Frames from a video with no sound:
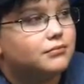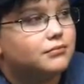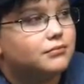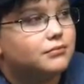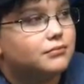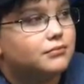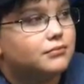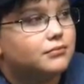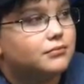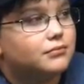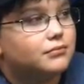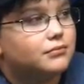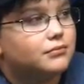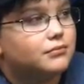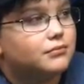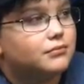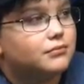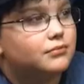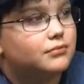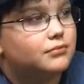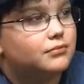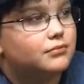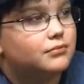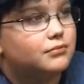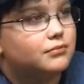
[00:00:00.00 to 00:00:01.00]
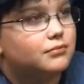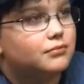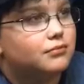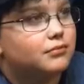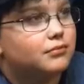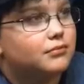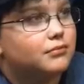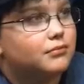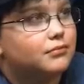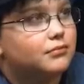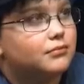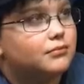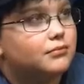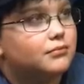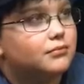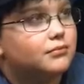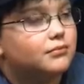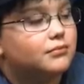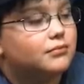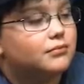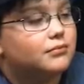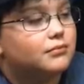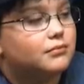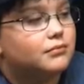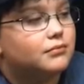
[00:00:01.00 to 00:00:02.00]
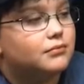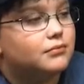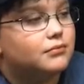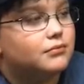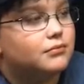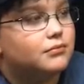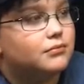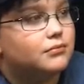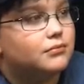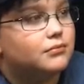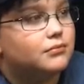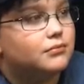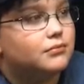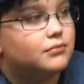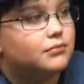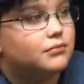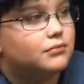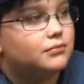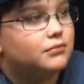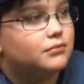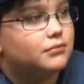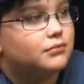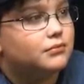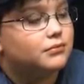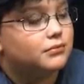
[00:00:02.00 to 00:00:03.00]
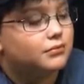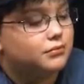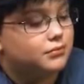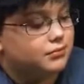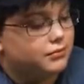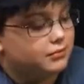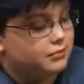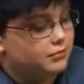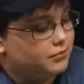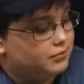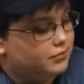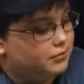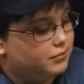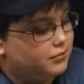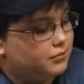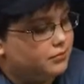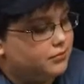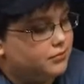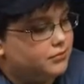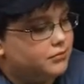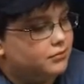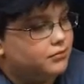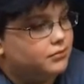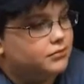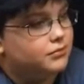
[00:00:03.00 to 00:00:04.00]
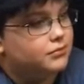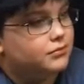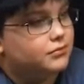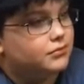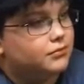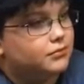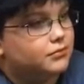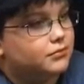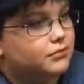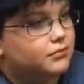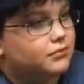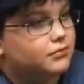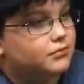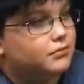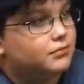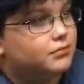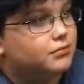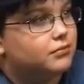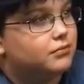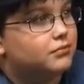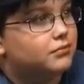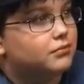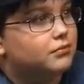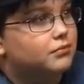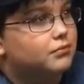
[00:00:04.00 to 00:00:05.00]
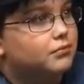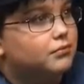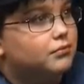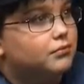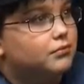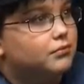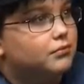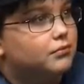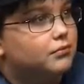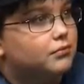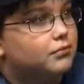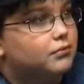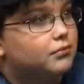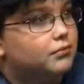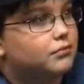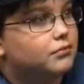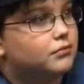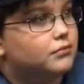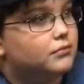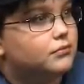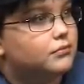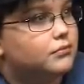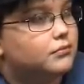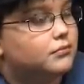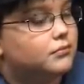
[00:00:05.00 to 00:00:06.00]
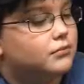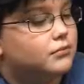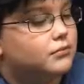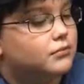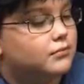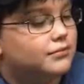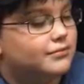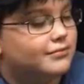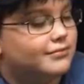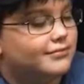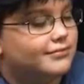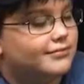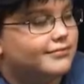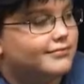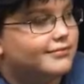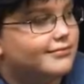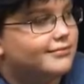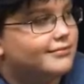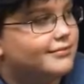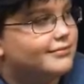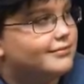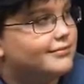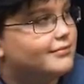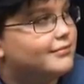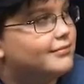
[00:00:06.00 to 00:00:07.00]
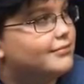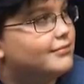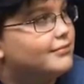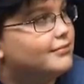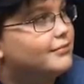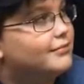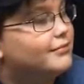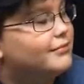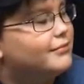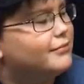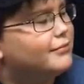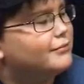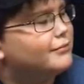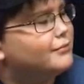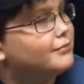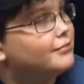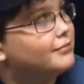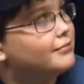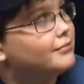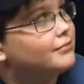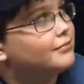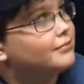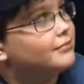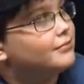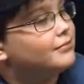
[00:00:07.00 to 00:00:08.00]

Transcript: (not speaking)